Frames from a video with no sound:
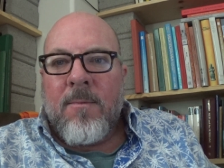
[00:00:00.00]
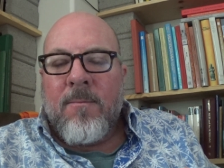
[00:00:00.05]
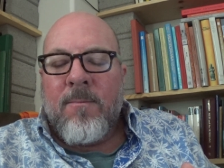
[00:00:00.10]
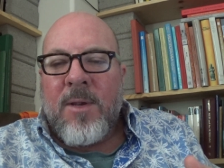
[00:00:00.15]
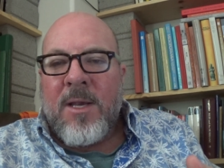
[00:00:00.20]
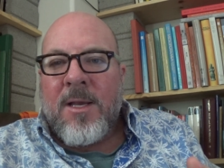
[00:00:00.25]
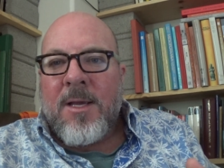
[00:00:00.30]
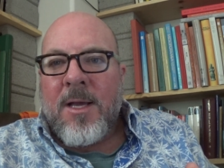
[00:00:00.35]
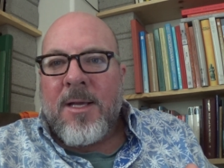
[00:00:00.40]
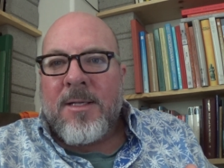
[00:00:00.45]

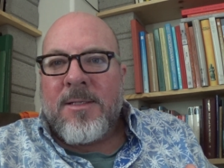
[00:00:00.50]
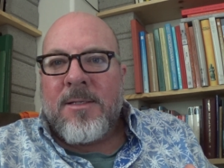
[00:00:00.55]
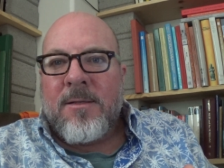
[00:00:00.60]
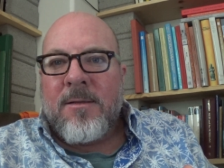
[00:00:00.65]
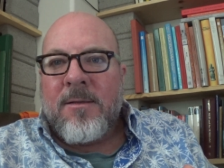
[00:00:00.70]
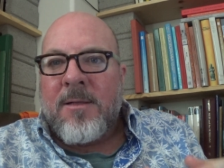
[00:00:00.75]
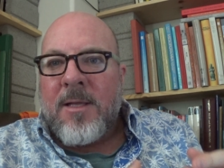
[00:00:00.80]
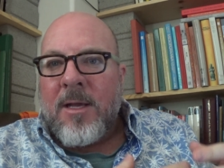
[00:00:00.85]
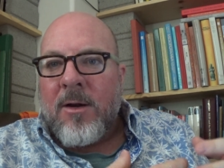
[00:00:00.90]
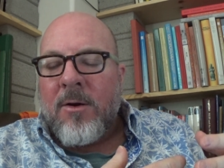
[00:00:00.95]

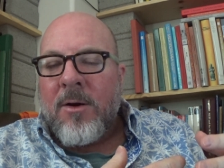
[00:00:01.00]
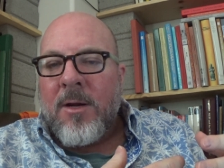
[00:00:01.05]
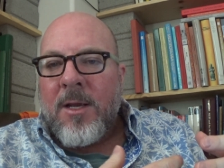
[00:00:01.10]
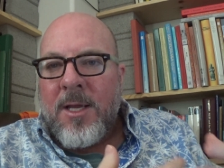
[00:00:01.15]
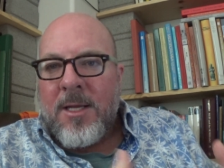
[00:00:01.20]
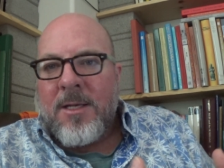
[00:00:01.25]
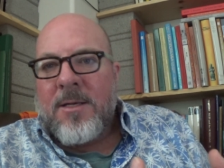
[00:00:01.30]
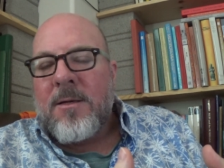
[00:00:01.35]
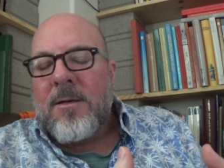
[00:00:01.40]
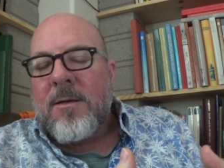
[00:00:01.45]
because they're
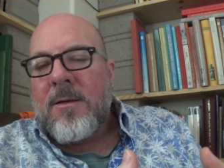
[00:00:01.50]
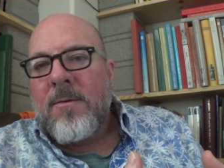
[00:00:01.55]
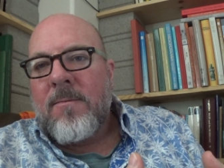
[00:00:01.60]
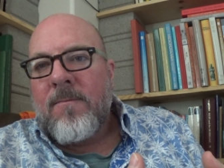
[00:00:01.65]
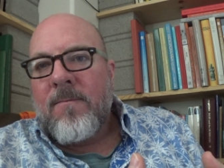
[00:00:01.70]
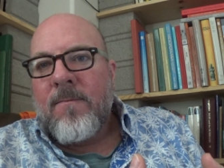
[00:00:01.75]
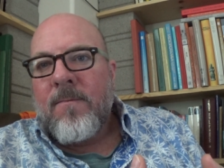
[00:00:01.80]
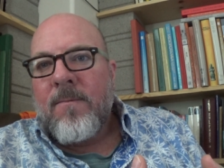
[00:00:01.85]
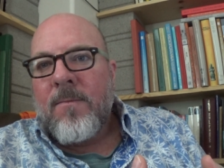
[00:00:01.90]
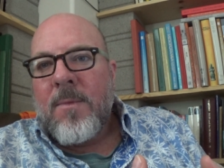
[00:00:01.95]
hidden.
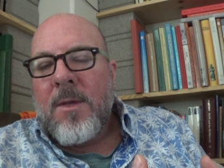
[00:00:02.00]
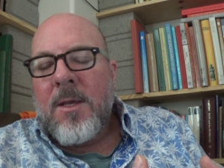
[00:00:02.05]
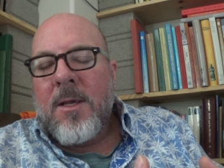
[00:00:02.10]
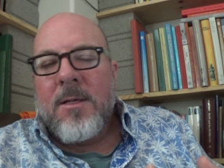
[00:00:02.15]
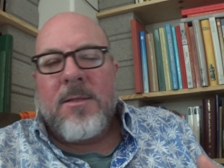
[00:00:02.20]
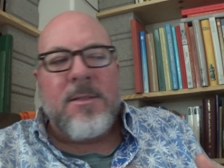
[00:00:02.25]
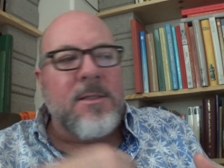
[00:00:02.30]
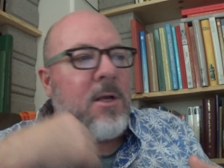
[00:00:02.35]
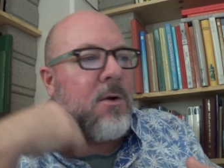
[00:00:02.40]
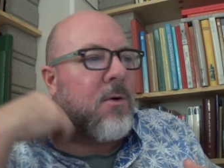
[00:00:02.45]

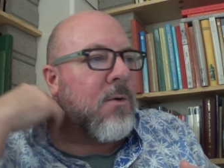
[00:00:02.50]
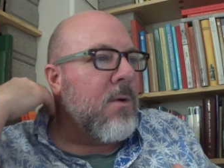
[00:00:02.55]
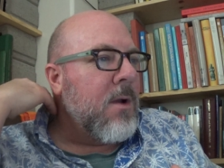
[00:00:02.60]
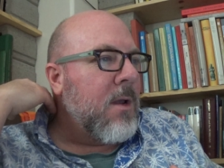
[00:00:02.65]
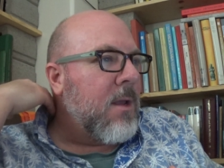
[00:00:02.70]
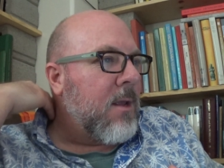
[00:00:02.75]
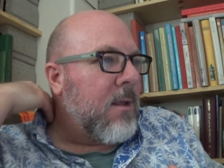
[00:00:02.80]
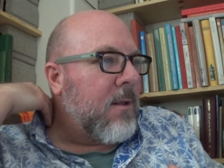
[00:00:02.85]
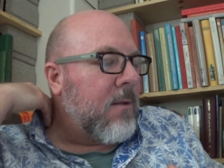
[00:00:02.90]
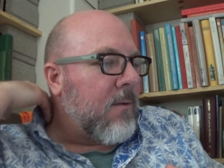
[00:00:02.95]
So